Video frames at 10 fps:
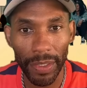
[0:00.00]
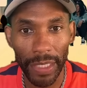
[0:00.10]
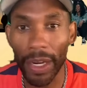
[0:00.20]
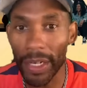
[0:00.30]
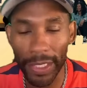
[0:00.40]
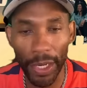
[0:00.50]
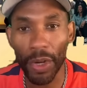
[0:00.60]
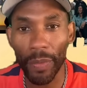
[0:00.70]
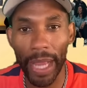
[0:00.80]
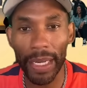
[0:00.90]
They're going to turn
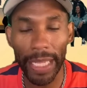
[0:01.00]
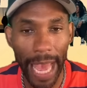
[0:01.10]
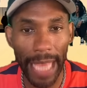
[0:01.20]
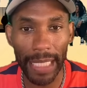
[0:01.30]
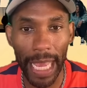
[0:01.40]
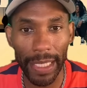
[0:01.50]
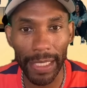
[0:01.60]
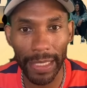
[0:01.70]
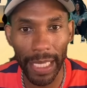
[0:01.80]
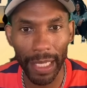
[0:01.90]
around and gaslight us
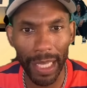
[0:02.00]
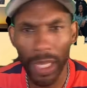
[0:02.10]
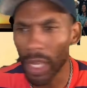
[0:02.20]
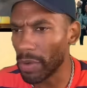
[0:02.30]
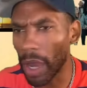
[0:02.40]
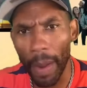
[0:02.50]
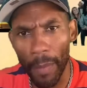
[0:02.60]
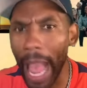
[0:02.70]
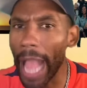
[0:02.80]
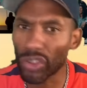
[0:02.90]
and tell us, no,
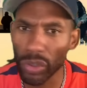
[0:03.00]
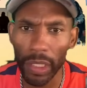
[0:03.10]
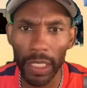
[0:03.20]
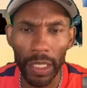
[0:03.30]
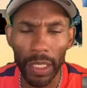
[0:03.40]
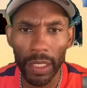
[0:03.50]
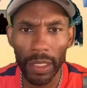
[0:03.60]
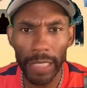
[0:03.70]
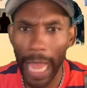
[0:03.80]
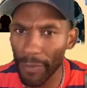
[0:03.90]
actually,
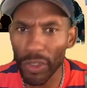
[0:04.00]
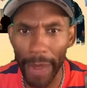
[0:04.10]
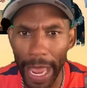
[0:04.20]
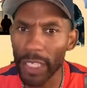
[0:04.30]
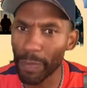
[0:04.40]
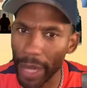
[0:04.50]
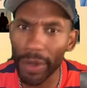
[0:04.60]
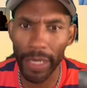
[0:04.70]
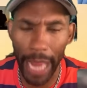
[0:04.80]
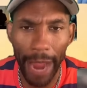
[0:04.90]
the average man is better
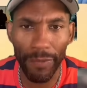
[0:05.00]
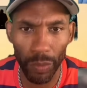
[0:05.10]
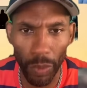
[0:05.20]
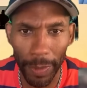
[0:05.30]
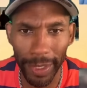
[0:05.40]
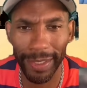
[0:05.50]
than the average woman.